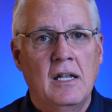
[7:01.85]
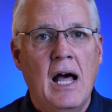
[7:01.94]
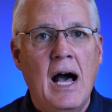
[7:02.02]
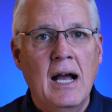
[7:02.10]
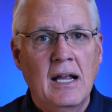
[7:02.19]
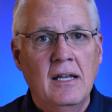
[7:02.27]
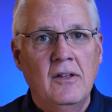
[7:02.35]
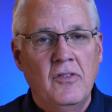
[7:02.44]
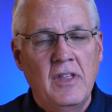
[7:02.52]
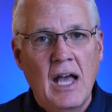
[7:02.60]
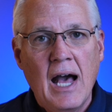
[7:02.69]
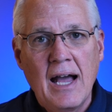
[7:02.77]
lock
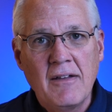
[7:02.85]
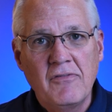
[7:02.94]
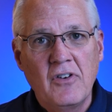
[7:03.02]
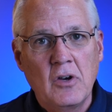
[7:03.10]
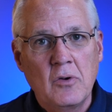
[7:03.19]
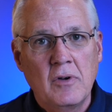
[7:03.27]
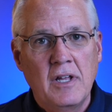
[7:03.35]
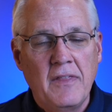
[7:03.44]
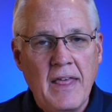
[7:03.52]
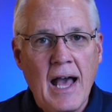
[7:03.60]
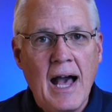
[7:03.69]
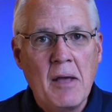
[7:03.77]
the iPhone
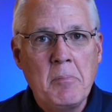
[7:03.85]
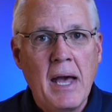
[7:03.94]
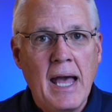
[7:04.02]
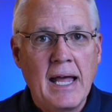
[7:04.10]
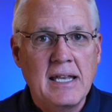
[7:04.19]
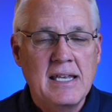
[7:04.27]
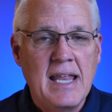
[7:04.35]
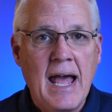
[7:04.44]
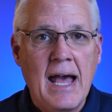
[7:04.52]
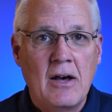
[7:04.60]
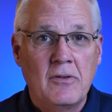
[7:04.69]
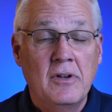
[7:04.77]
and the iPad
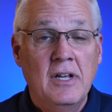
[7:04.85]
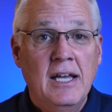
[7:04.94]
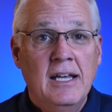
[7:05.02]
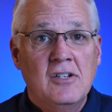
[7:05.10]
down